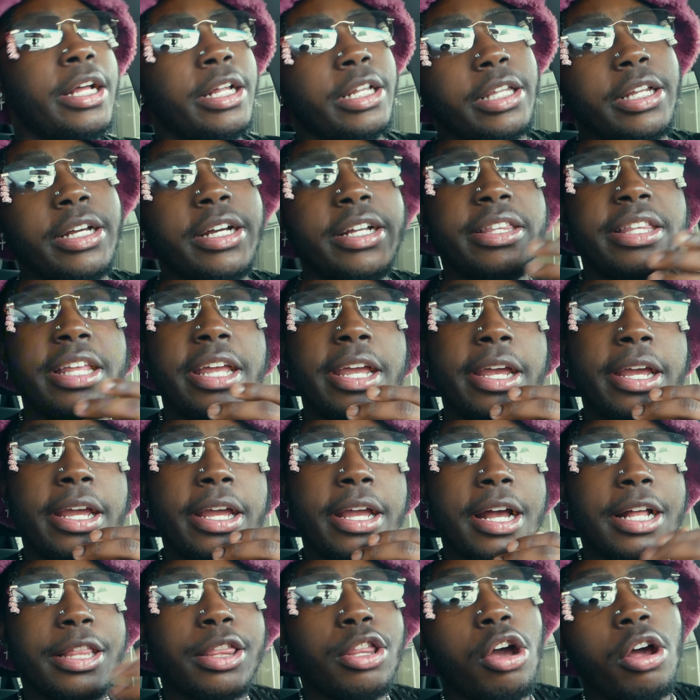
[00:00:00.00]
Little
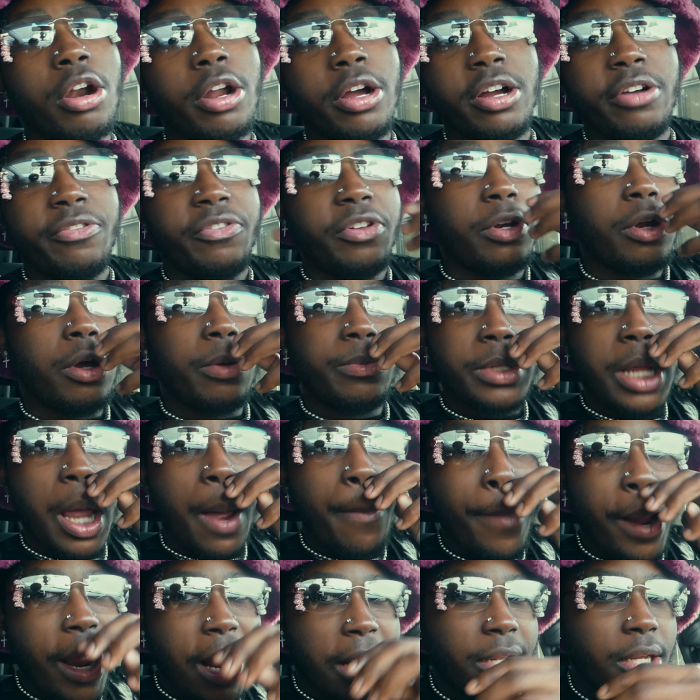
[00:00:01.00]
thing I thought of. You know what I'm saying?
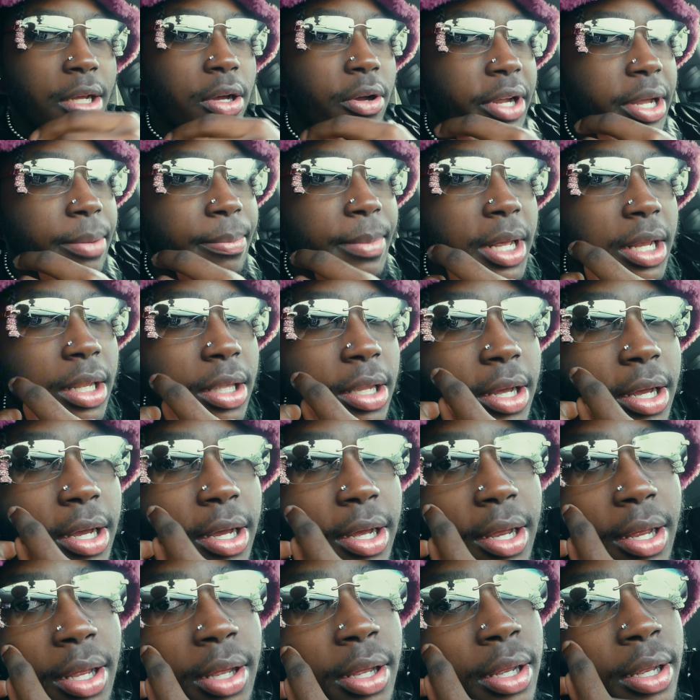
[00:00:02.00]
I might have to go give me a
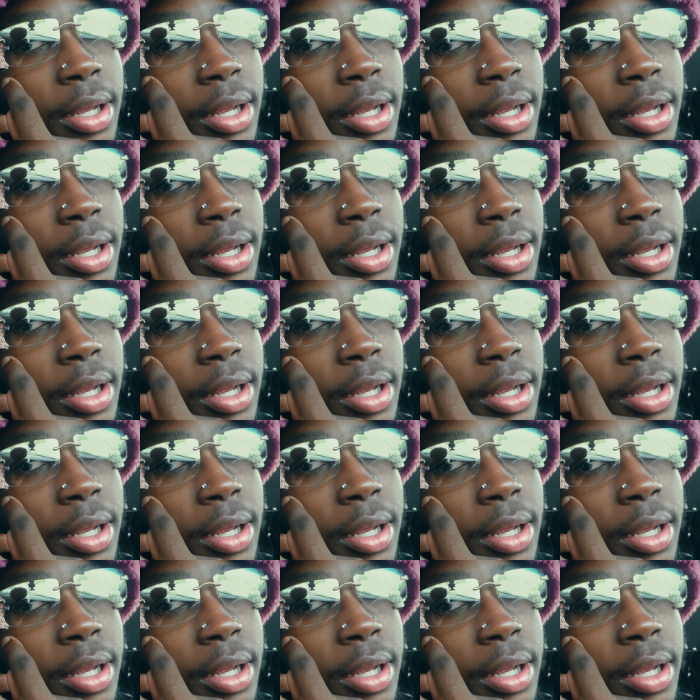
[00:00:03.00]
little,